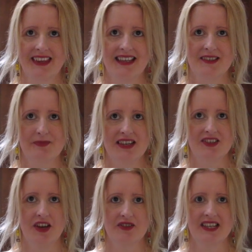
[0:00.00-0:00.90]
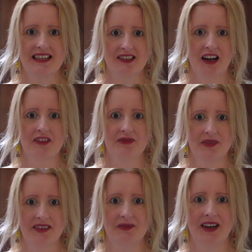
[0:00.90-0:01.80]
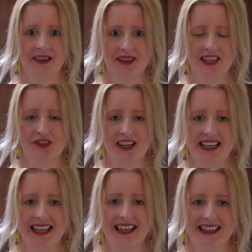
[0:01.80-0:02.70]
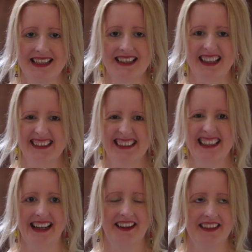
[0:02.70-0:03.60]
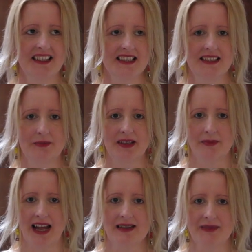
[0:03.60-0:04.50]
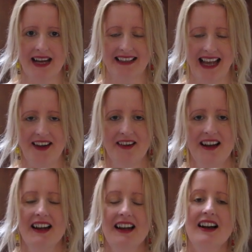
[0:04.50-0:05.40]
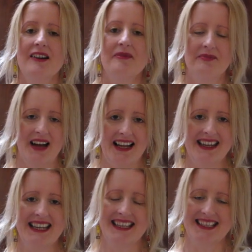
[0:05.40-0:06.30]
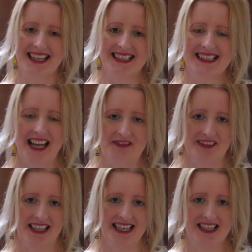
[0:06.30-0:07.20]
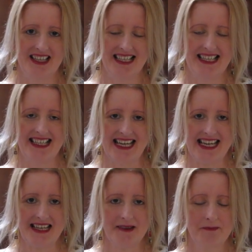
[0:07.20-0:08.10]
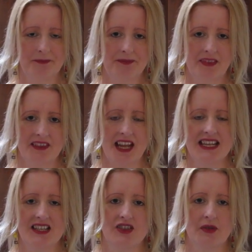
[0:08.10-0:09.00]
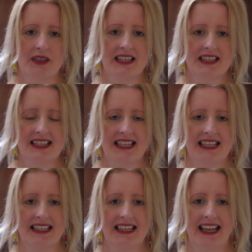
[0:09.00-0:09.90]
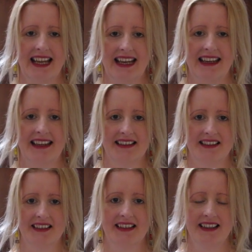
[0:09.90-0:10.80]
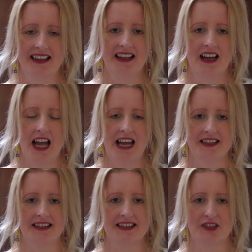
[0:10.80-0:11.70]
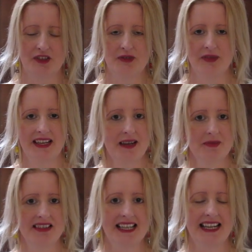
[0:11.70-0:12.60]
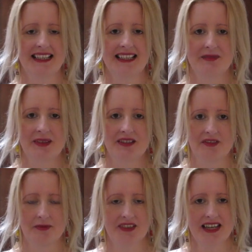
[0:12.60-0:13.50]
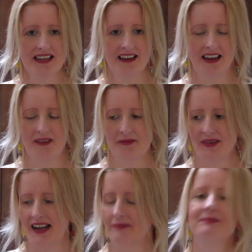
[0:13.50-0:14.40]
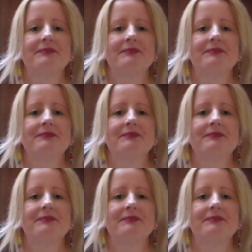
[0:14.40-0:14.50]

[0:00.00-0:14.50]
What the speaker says: it's been so ticked off with the way we treat it, and it's like, yeah, I think it's a little bit of payback now. But it's just lovely to see nature doing its thing and Earth to be able to take a little bit of a breather. But